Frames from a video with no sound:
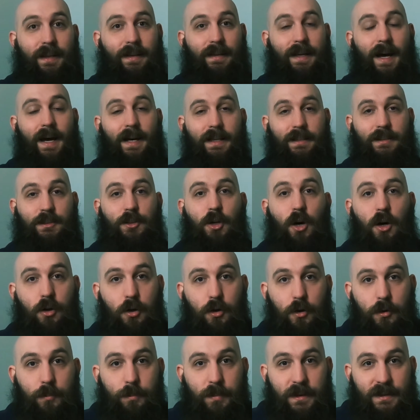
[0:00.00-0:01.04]
that that is not
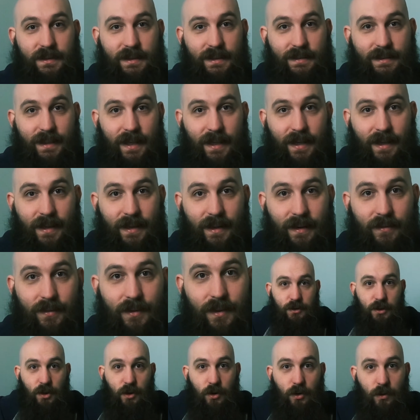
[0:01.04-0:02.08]
good business etiquette.
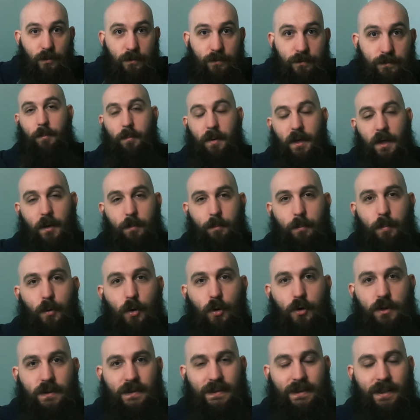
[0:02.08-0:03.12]
So the big
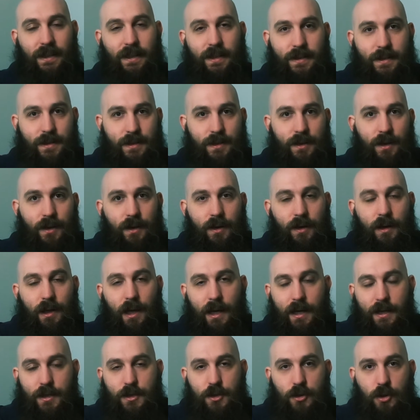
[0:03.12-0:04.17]
book says
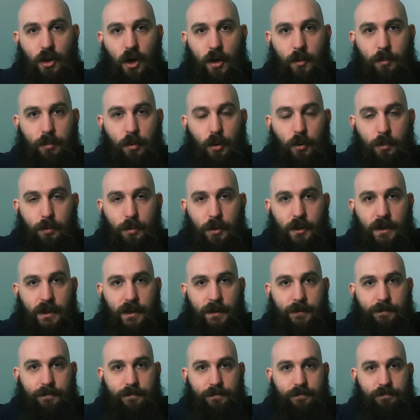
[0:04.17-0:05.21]
it's not appropriate.
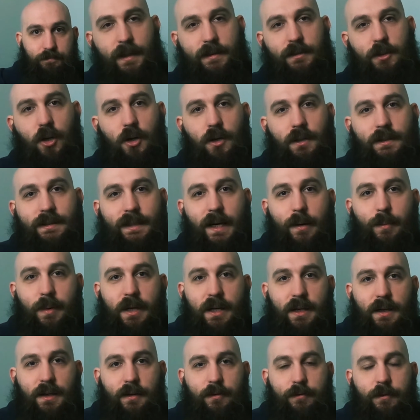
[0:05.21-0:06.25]
As long as I'm in
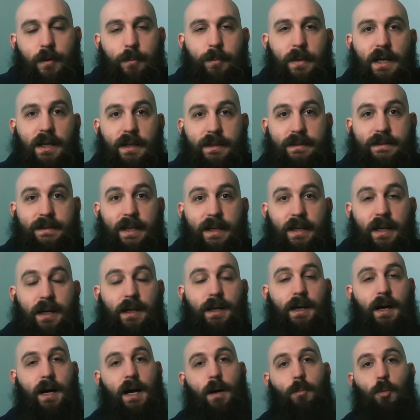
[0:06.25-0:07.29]
a familiar
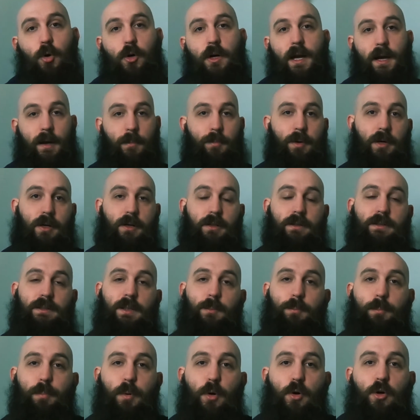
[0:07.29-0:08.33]
setting, I'm okay because the
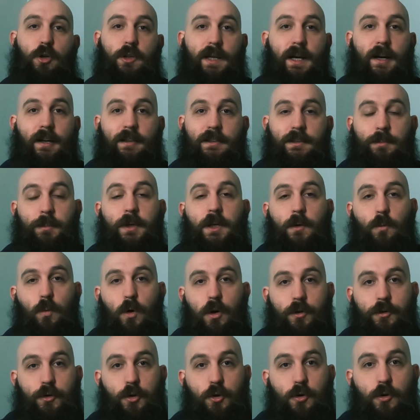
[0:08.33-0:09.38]
book tells me
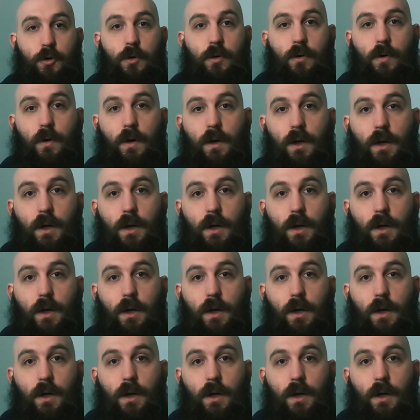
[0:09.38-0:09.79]
what to do.